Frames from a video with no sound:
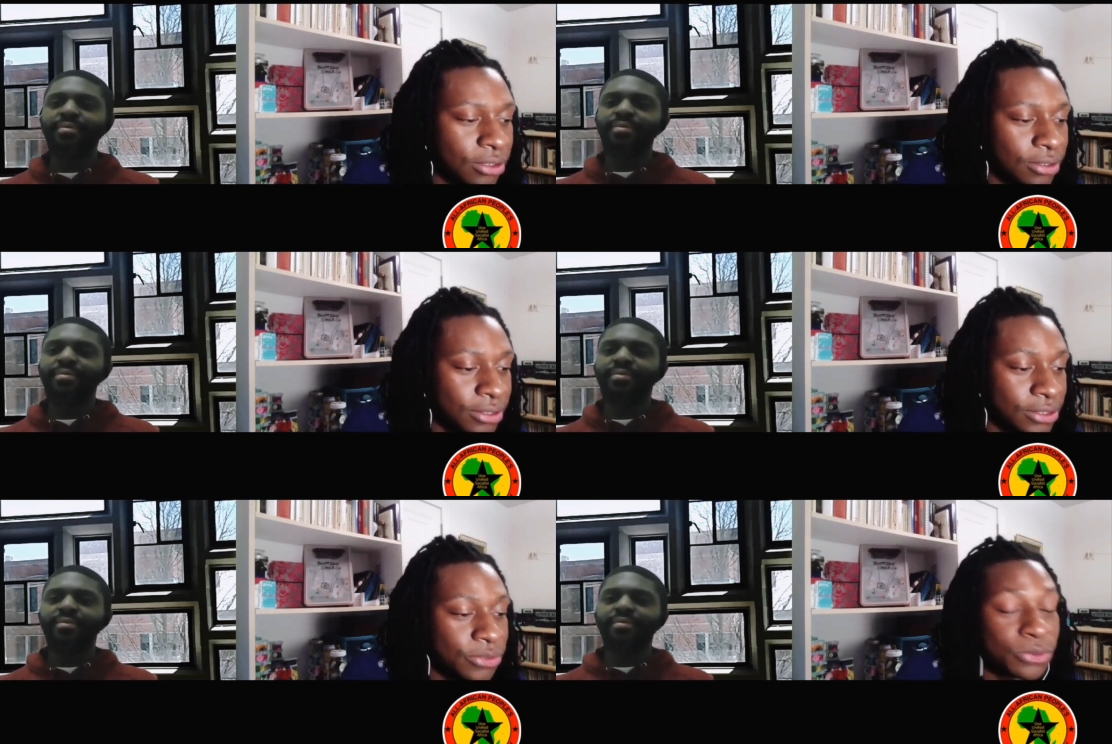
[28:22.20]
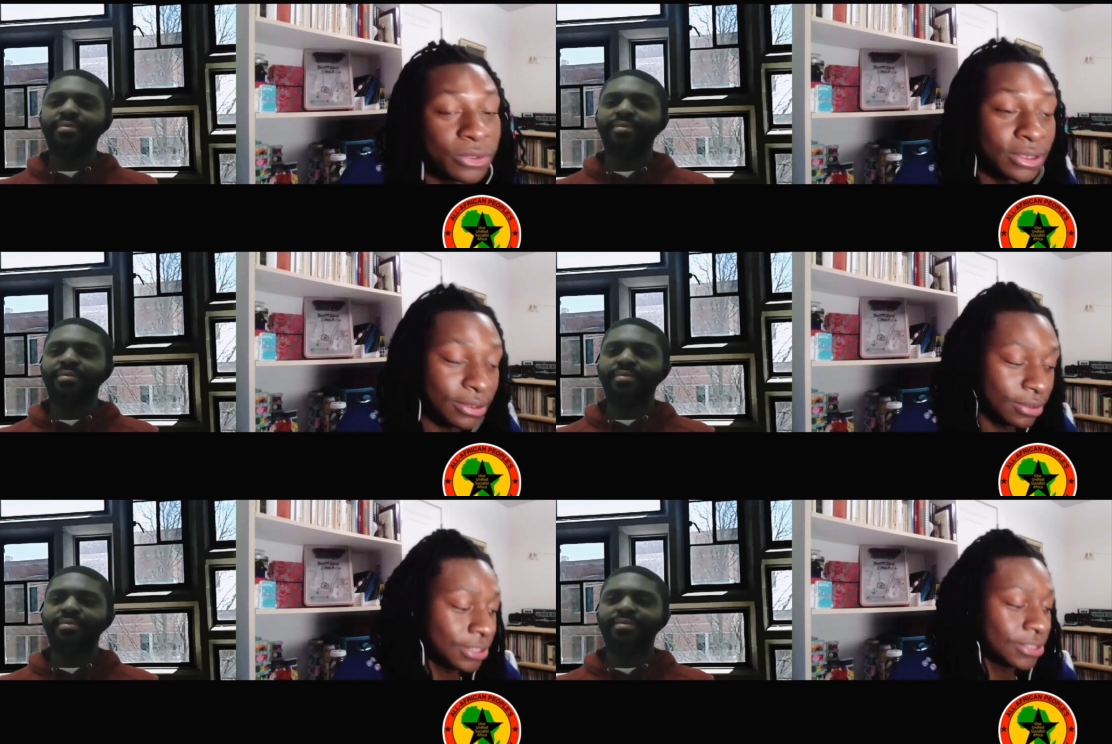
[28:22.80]
Speaker 1: these
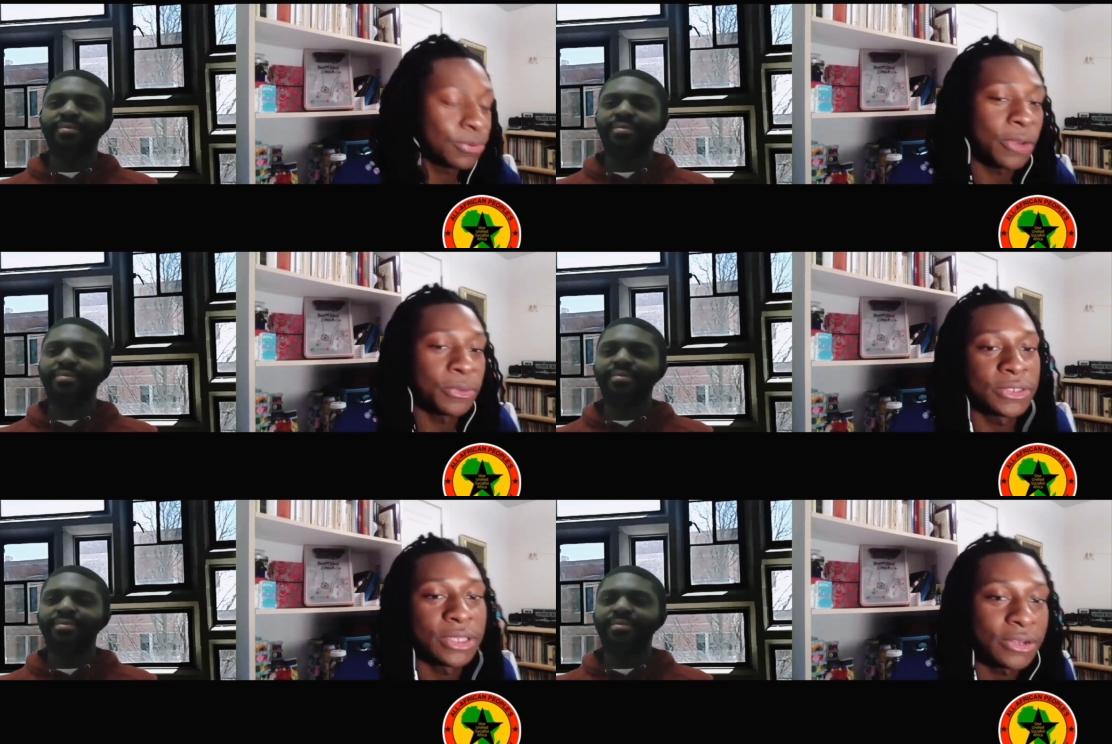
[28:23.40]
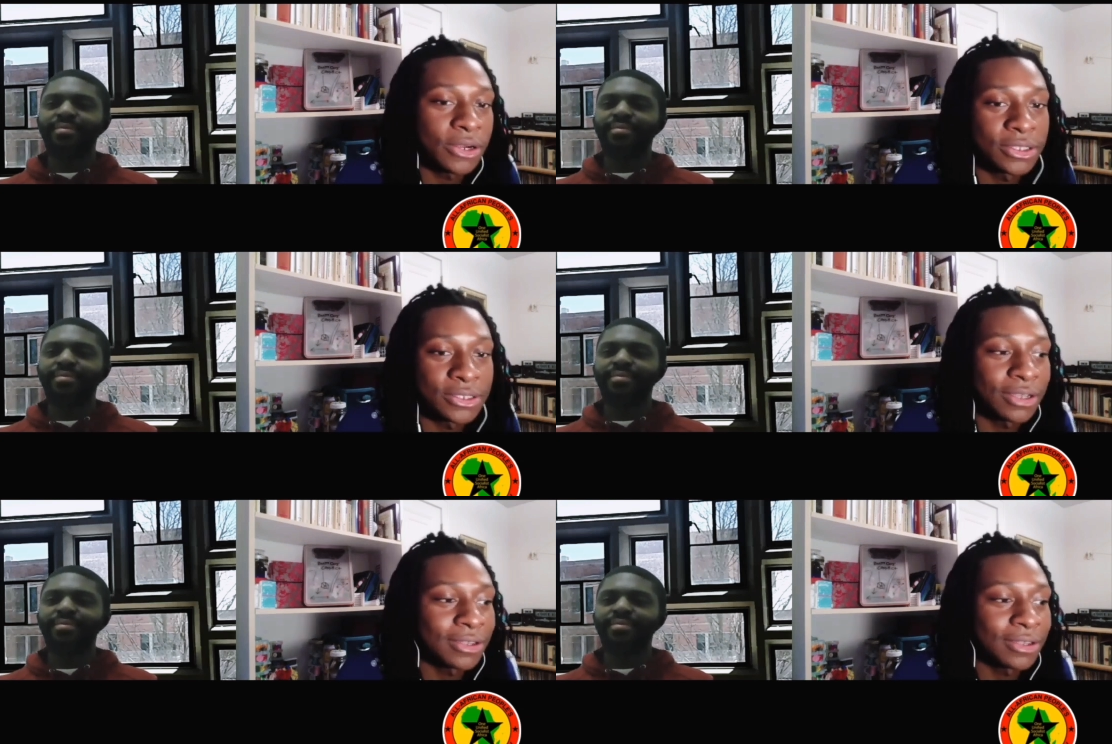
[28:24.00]
this is why we say they're unsung because